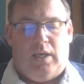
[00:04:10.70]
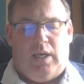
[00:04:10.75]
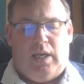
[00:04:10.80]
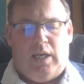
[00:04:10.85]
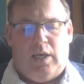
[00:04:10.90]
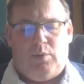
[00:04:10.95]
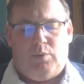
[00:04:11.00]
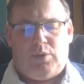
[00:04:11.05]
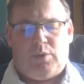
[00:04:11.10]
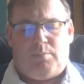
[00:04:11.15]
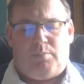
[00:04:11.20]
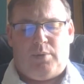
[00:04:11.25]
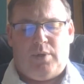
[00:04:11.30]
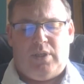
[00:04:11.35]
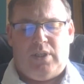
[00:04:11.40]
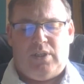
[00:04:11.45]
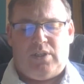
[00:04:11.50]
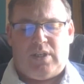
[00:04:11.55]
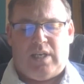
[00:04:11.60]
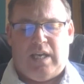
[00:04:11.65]
He was a
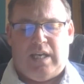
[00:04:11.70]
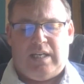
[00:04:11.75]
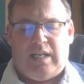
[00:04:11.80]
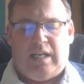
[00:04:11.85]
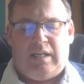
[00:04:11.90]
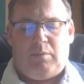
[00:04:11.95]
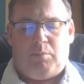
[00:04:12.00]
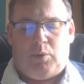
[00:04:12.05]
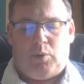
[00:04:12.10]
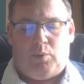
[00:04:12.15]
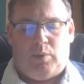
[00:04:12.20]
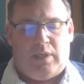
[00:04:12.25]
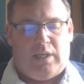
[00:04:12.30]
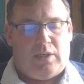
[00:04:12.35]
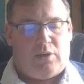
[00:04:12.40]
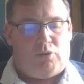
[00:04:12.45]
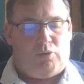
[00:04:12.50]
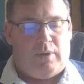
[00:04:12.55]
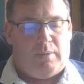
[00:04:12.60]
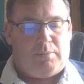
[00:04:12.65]
pretty scared animal when
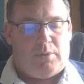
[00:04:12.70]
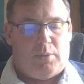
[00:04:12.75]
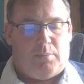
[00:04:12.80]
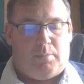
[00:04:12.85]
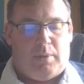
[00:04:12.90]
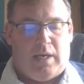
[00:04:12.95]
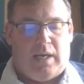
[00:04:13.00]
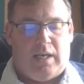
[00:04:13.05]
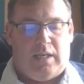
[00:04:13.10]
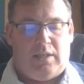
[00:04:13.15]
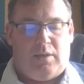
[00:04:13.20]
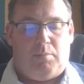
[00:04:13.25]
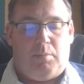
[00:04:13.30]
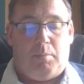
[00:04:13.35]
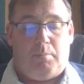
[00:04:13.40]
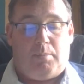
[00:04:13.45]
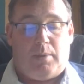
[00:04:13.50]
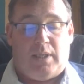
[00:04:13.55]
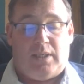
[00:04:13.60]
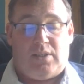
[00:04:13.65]
I crept up behind him
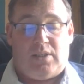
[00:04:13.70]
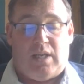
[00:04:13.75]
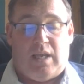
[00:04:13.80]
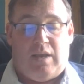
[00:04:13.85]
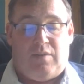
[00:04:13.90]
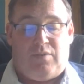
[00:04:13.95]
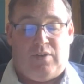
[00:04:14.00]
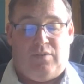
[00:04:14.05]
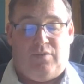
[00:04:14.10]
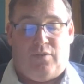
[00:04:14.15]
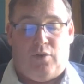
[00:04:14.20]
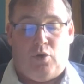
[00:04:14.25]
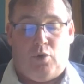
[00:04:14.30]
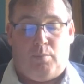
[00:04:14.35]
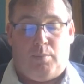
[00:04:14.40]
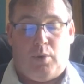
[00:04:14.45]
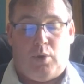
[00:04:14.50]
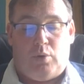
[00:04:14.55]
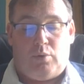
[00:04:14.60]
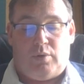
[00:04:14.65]
and placed a heavy
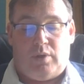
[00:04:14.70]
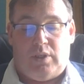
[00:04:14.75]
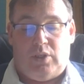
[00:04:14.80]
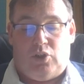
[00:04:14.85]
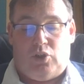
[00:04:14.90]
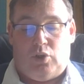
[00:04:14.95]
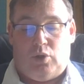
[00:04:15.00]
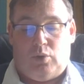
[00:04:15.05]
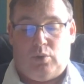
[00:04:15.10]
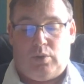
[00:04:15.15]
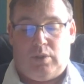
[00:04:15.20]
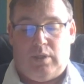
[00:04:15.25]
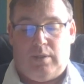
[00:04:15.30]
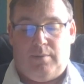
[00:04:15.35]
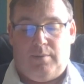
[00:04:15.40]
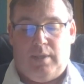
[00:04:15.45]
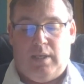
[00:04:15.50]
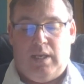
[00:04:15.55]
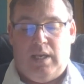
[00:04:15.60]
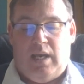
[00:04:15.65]
forepaw on his shoulder.
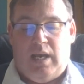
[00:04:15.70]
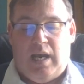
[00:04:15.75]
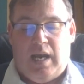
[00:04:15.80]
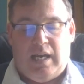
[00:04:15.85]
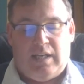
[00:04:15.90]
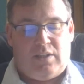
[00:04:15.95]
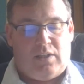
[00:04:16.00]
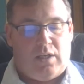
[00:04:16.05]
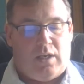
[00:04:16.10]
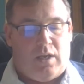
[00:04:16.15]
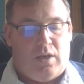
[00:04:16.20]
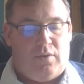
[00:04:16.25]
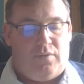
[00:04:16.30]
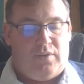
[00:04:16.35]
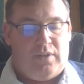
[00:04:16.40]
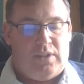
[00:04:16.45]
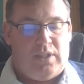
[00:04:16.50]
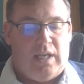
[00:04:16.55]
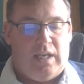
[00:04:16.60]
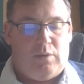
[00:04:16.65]
I had to cuff
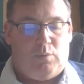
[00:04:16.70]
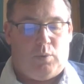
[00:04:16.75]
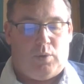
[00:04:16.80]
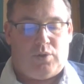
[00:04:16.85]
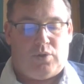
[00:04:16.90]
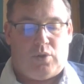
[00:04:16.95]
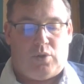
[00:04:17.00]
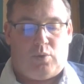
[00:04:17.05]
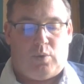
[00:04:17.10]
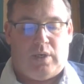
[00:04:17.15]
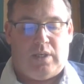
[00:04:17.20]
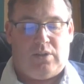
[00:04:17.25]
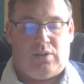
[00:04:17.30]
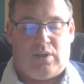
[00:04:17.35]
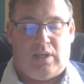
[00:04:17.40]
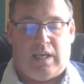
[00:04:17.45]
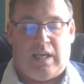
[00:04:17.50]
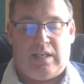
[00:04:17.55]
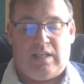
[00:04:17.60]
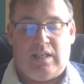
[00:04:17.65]
his head once or twice
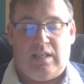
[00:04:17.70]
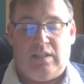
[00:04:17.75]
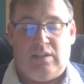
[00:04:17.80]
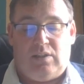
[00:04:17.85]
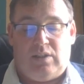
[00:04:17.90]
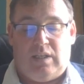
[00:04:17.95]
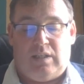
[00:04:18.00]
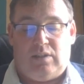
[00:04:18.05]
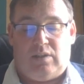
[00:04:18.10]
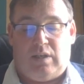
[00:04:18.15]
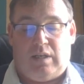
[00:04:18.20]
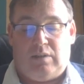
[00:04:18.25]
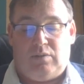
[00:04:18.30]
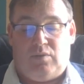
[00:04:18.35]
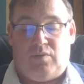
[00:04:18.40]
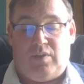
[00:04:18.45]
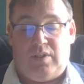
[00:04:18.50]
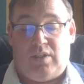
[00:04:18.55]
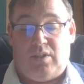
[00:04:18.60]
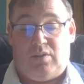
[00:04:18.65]
to get any sense
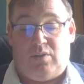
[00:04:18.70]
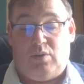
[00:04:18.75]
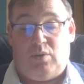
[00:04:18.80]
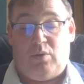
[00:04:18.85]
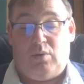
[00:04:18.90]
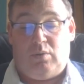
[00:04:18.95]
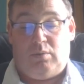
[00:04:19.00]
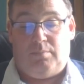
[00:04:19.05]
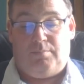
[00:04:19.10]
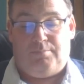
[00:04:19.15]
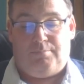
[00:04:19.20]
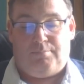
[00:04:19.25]
out of it at all.